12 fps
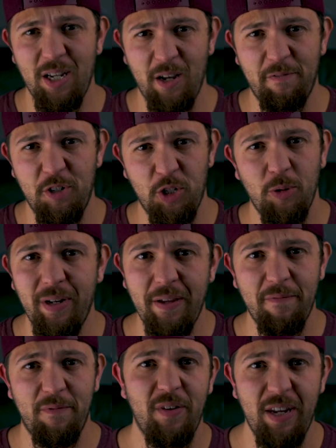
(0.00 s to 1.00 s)
of
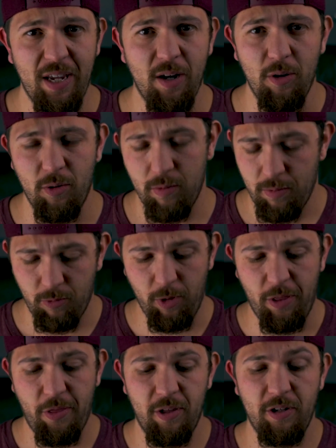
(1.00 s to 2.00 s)
shooting video
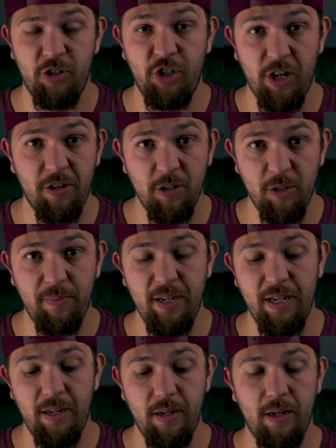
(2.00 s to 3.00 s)
with shutter
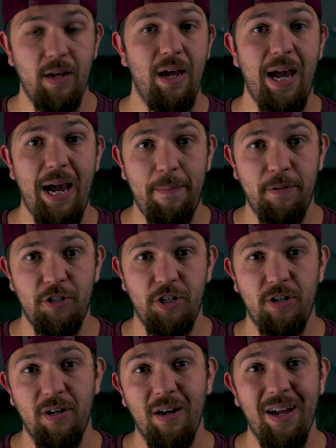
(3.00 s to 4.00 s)
speed,
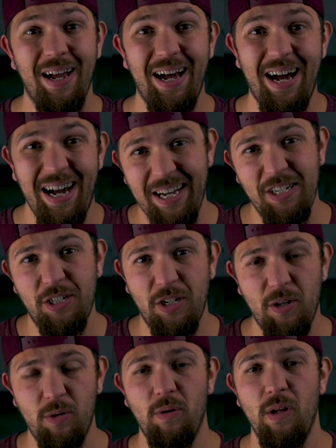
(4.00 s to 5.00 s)
aperture,
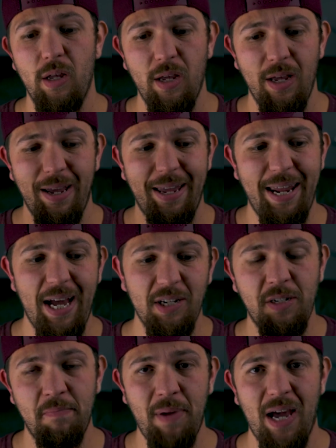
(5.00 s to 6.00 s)
ISO, and how
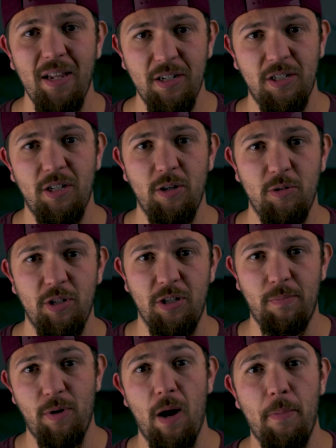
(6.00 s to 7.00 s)
to balance those in
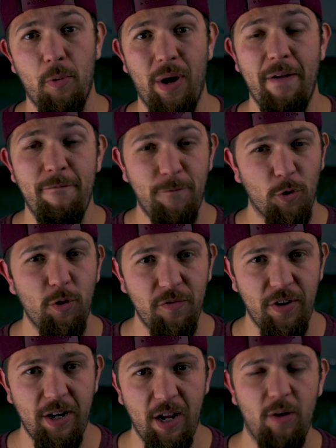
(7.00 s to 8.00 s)
the proper way for
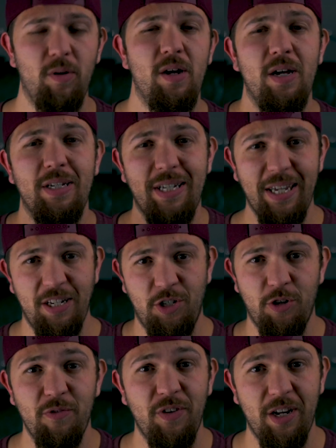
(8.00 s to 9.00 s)
video to get
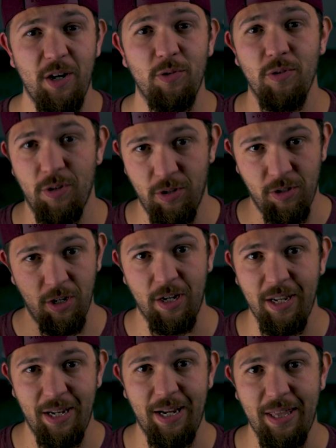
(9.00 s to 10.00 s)
your video
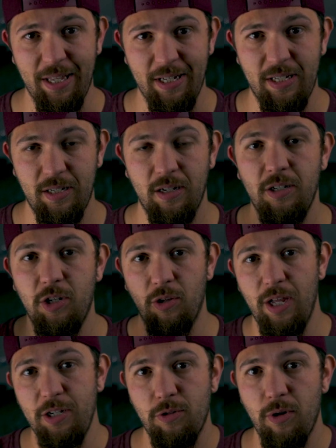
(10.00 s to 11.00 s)
looking like this. So
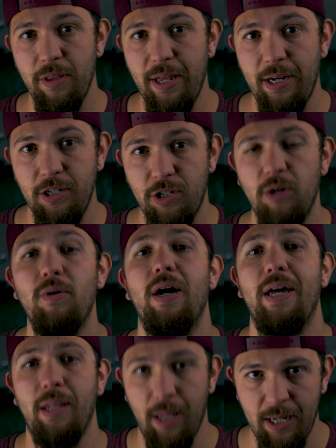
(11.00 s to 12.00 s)
let's roll that intro
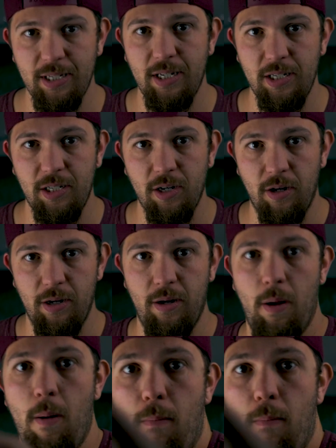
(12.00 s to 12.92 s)
and let's get started.